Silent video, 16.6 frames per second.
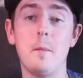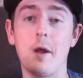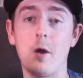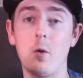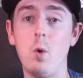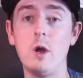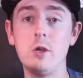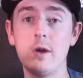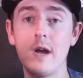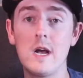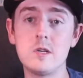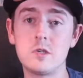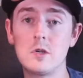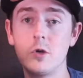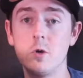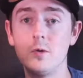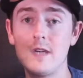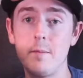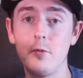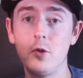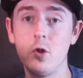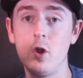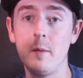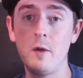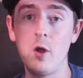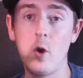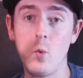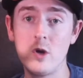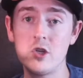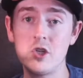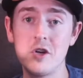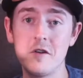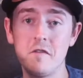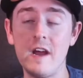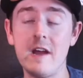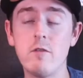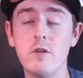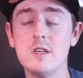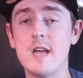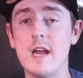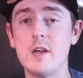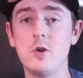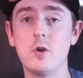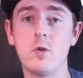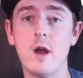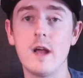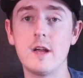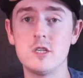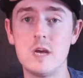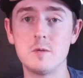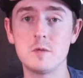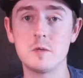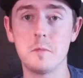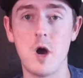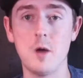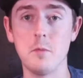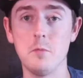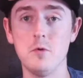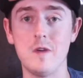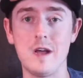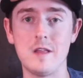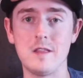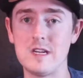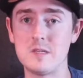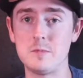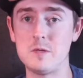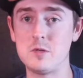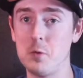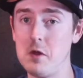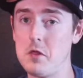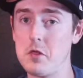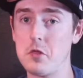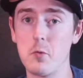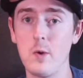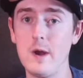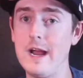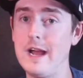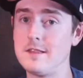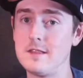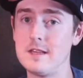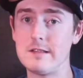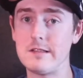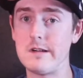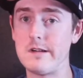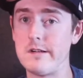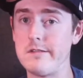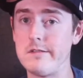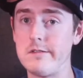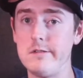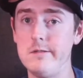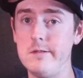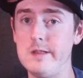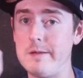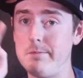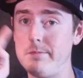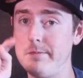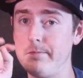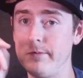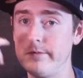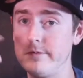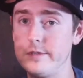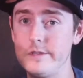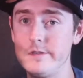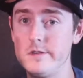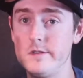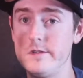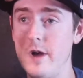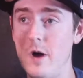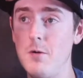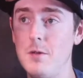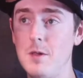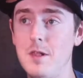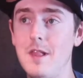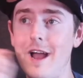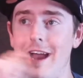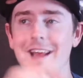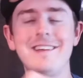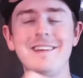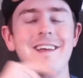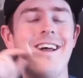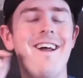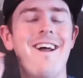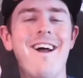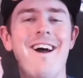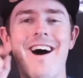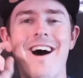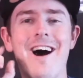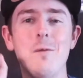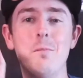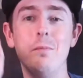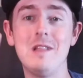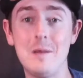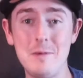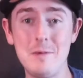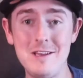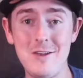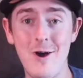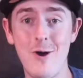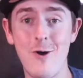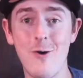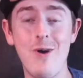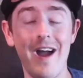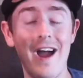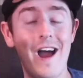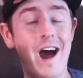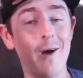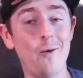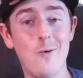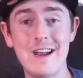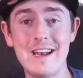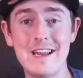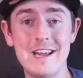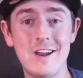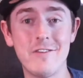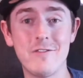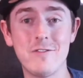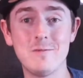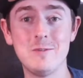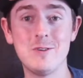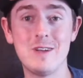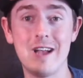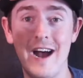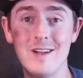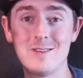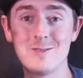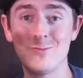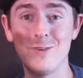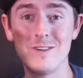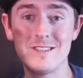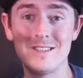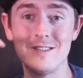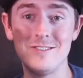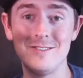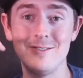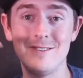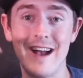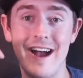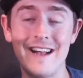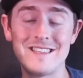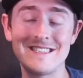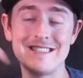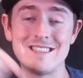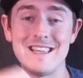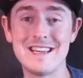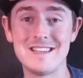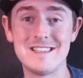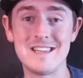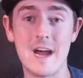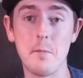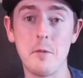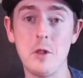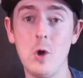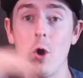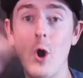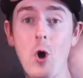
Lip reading: But I want you guys to go down below and let me know, what is your favorite Daniel Craig James Bond movie? I think it's between three. I think there are two that people just don't like. But let me know. I want to hear from you guys. What did you guys think down below?